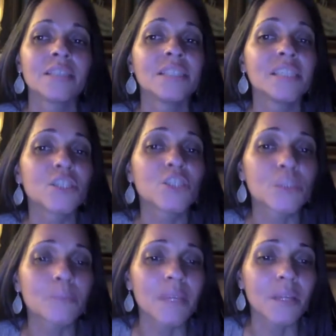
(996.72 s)
dear
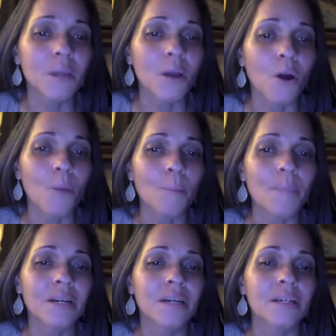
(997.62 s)
to me
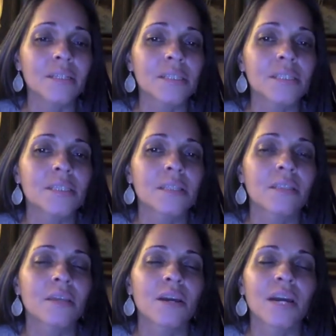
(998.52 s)
because
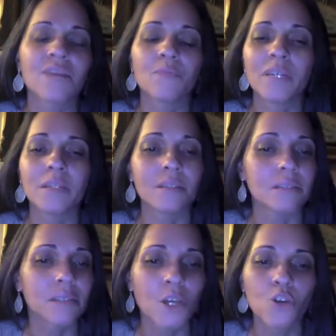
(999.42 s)
there have
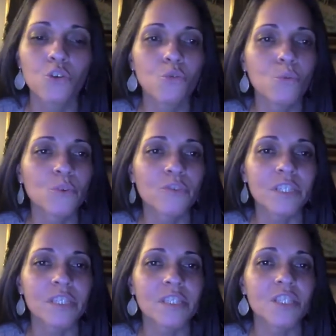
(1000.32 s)
been
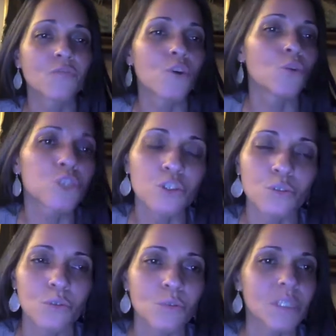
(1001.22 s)
numerous
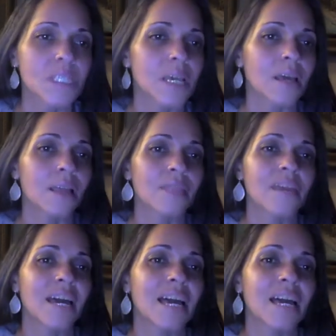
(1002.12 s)
devotionals
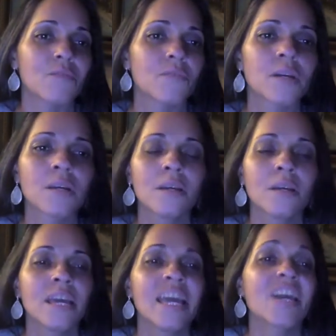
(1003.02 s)
that have
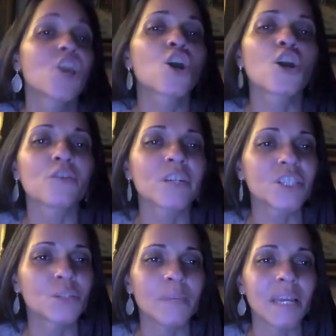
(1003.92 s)

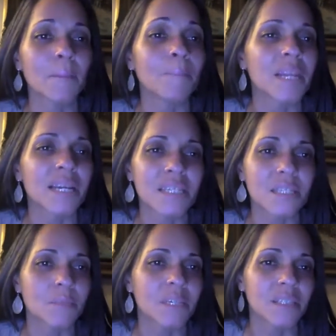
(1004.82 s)
encouraged me and
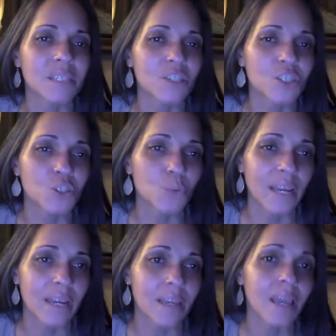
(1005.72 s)
blessed me in such a
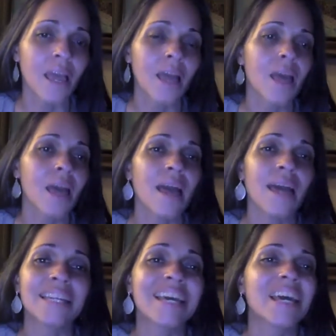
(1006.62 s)
way
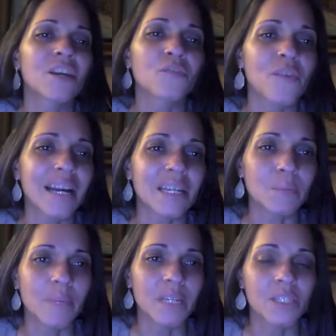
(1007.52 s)
and
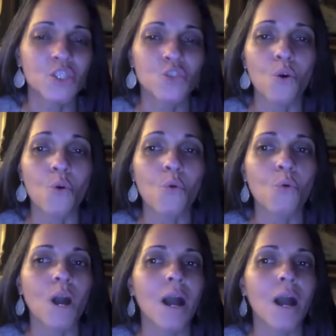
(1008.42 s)
edified me. So